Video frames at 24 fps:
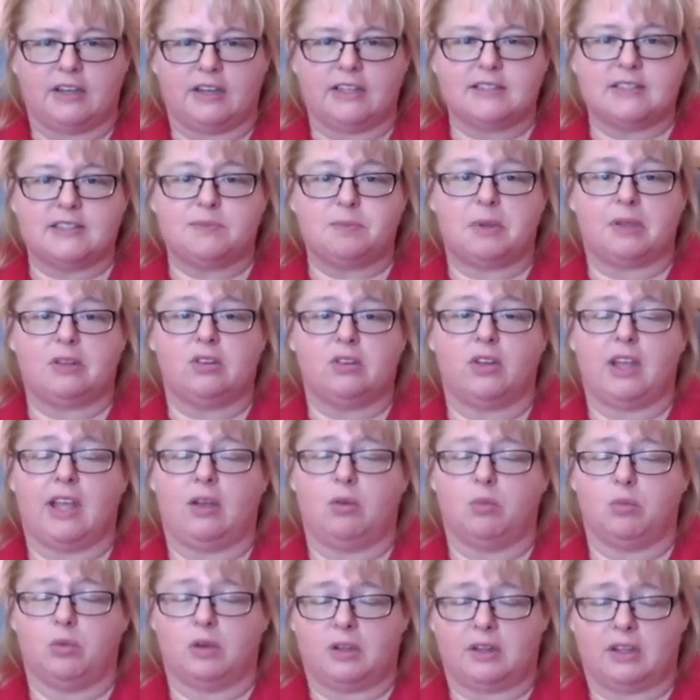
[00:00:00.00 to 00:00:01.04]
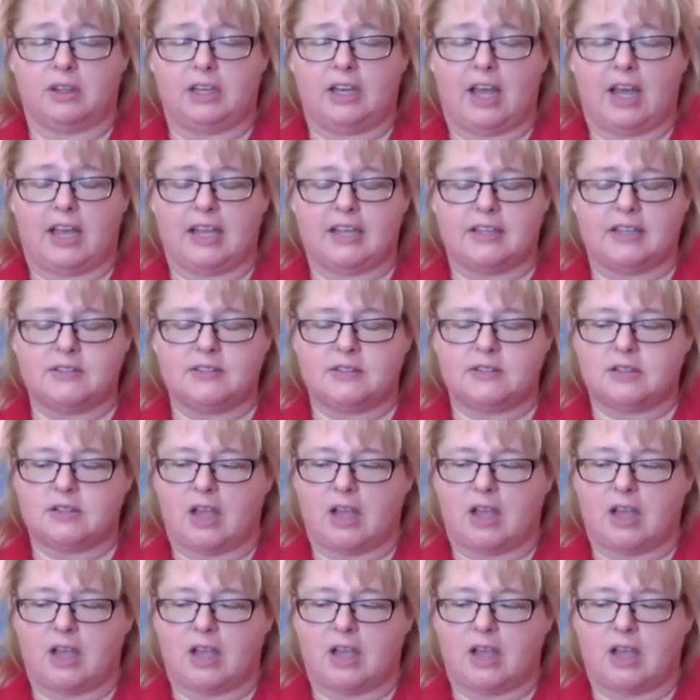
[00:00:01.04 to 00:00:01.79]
It's been looking really nice.